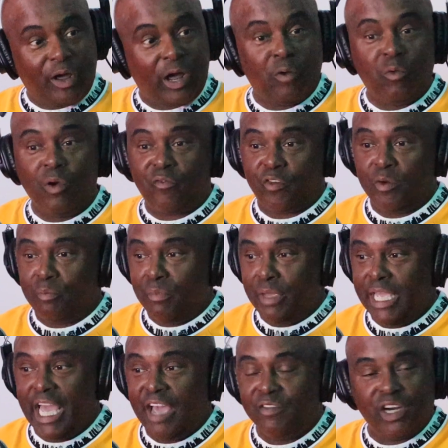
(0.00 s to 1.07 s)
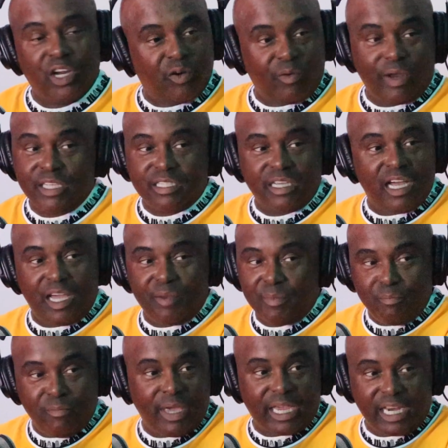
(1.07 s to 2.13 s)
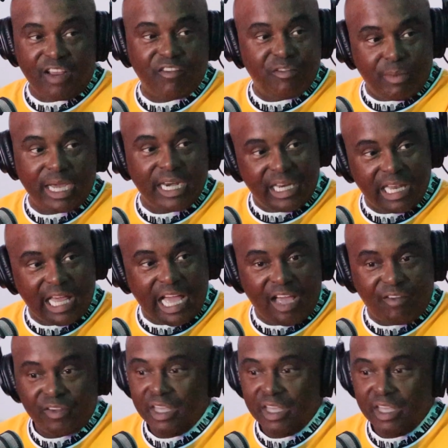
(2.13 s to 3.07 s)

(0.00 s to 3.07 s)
I went from me having a great time making everybody laugh